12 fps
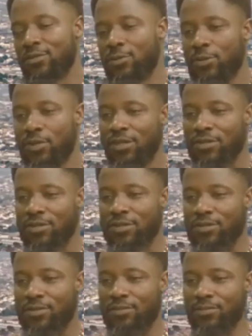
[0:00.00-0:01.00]
So
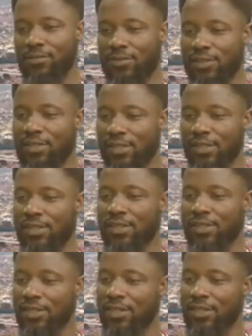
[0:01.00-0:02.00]
it's
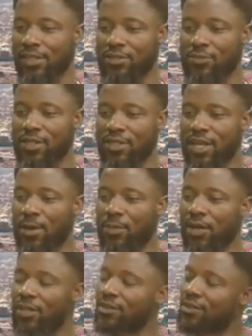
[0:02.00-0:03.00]
really
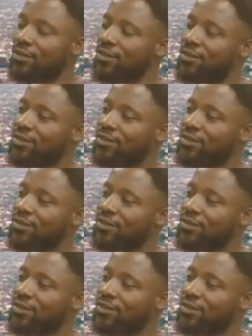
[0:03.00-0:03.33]
that bad.